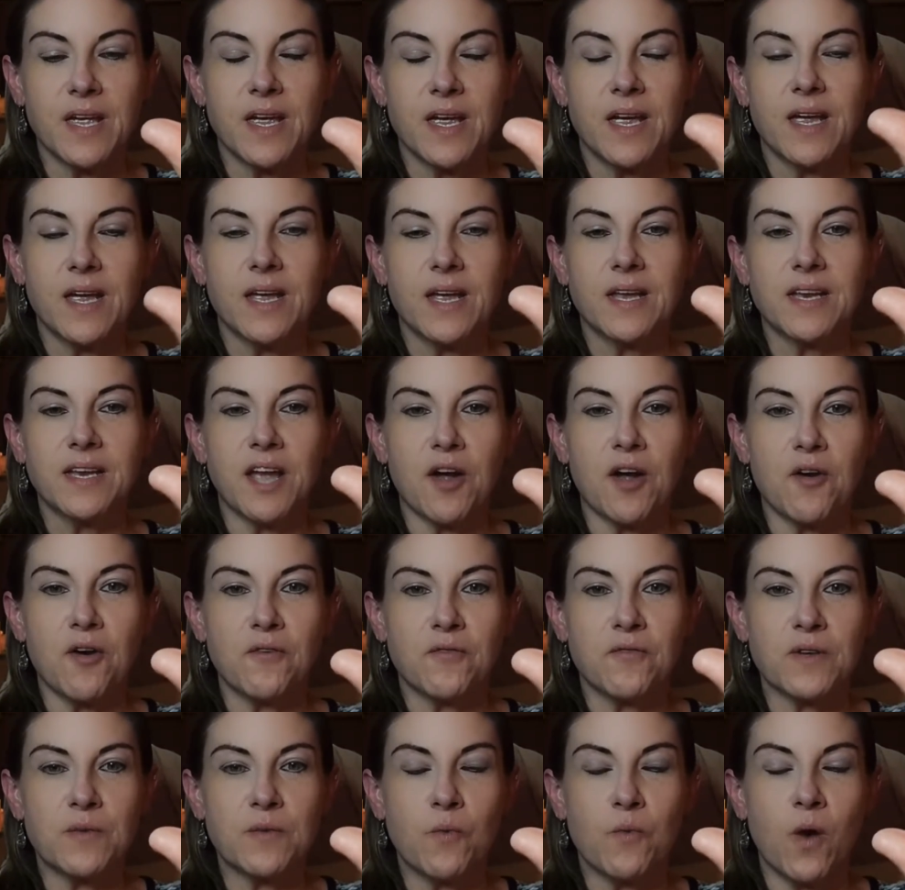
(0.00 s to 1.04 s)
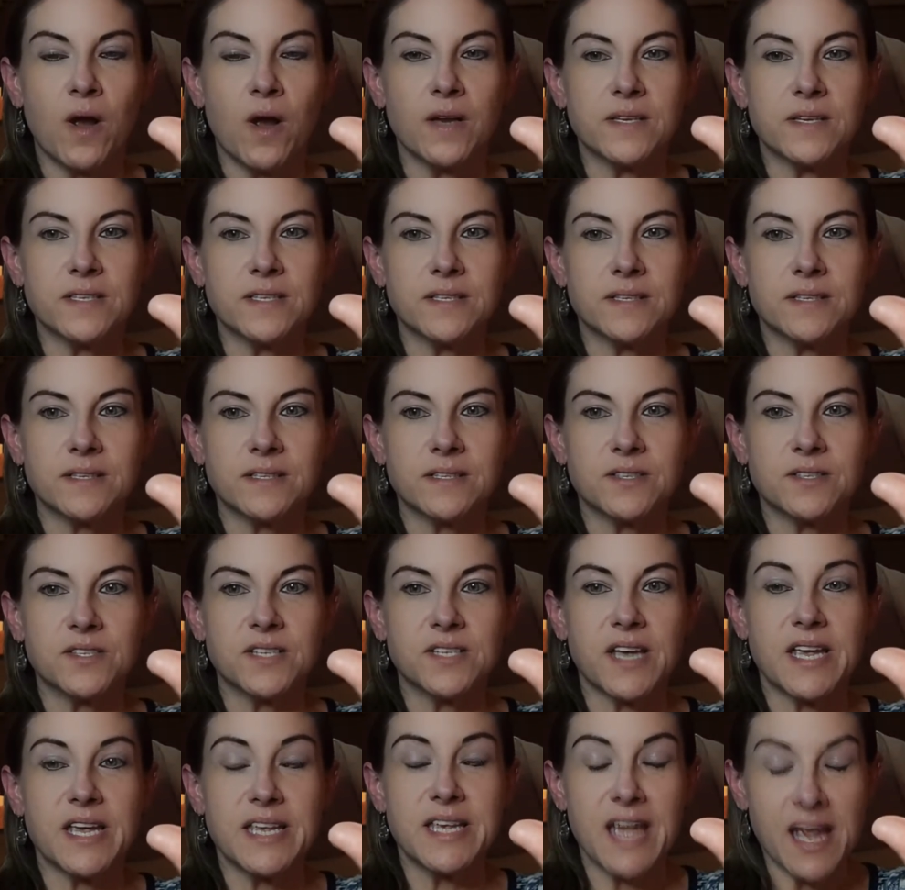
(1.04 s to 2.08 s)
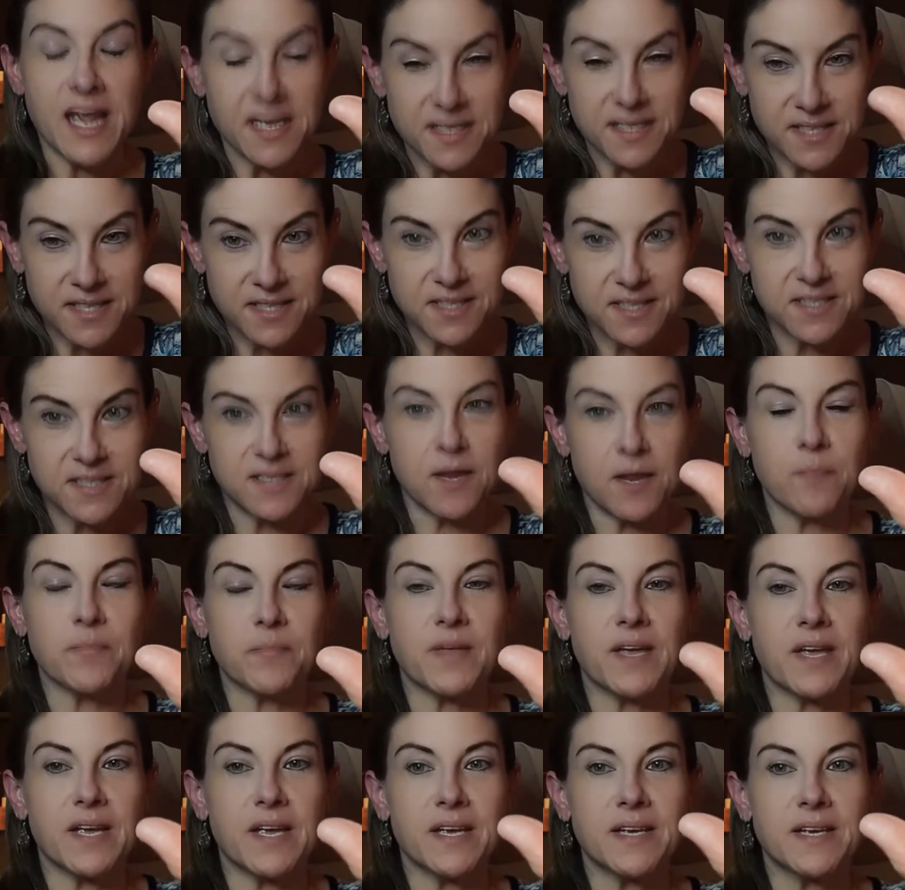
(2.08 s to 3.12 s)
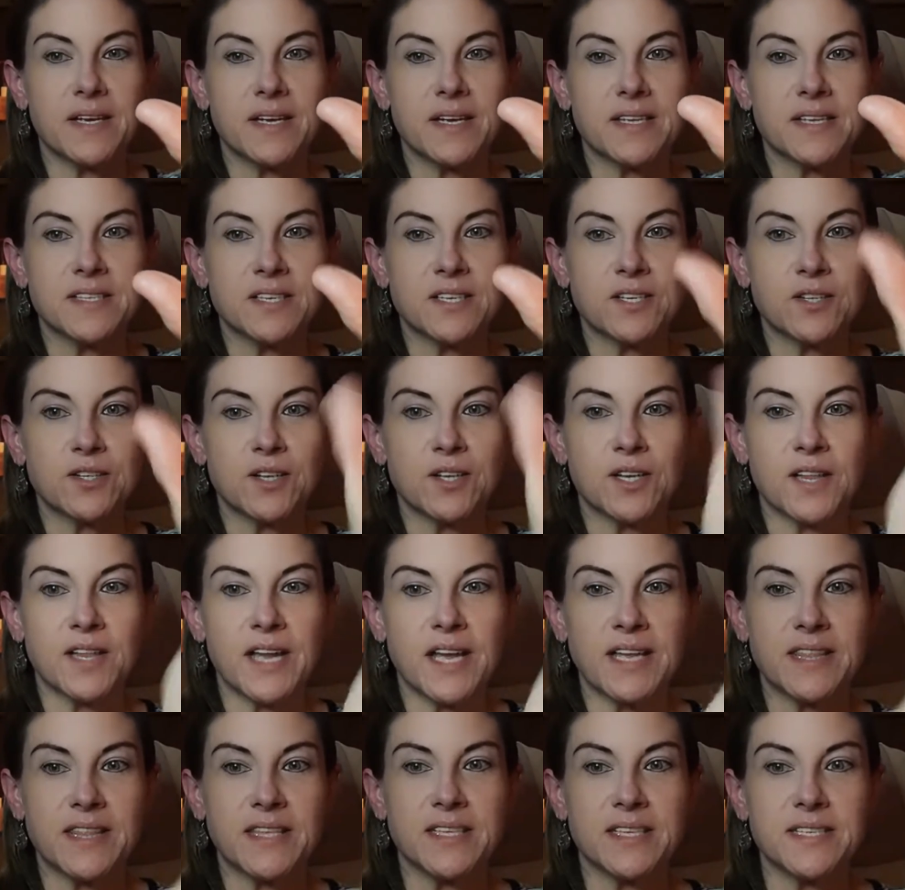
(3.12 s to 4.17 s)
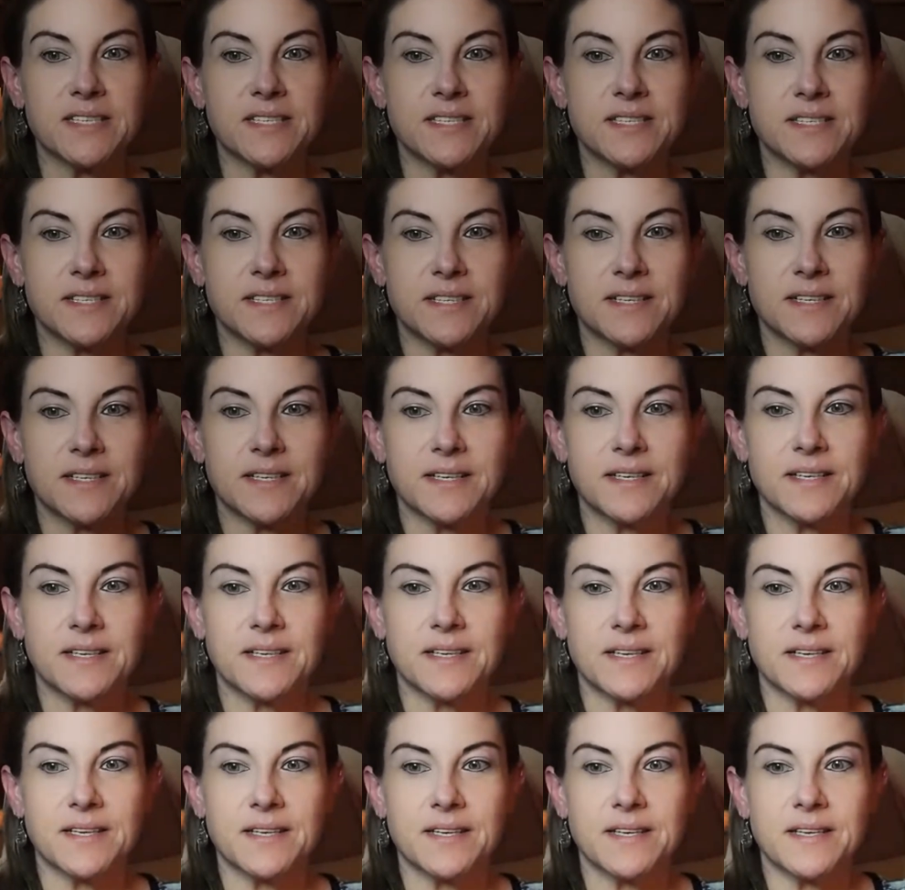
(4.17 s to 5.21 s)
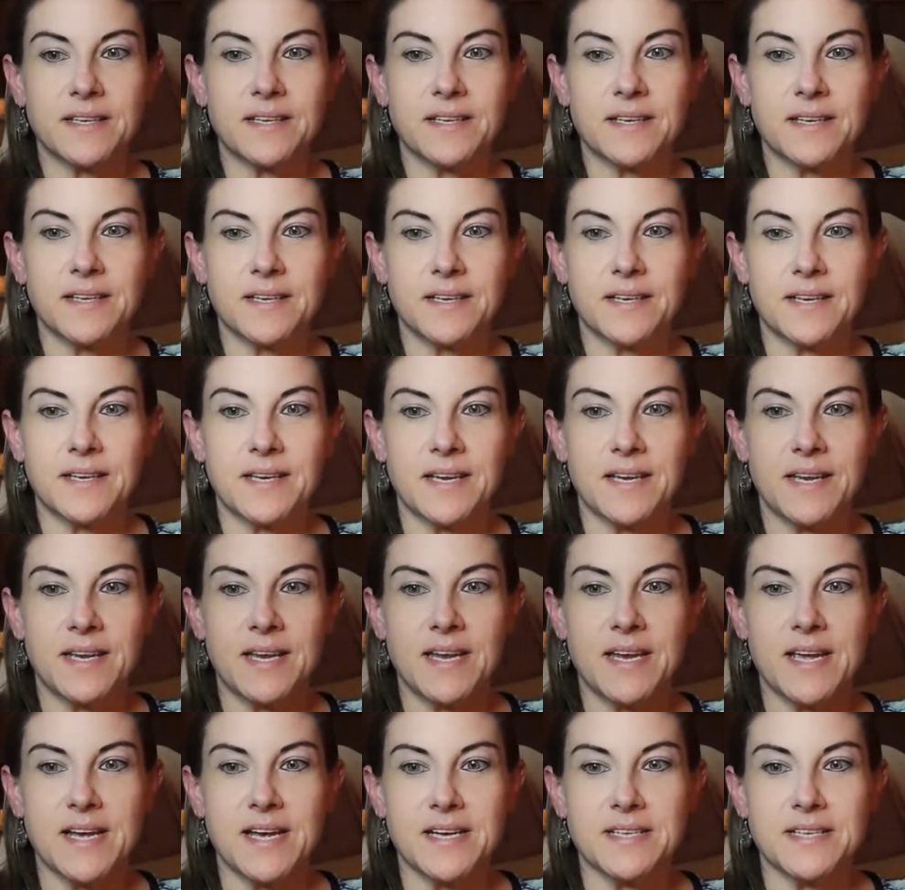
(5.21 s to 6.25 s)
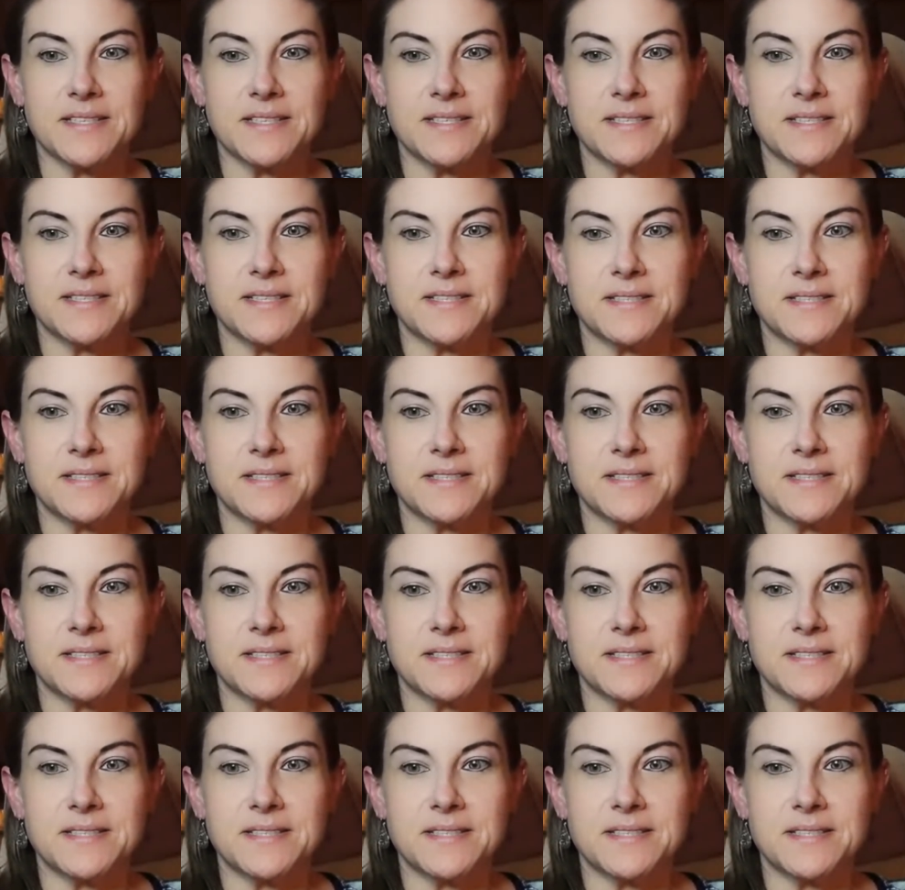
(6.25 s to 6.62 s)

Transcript: Now, if we want to say yes to something, it's going to look like this. Yes.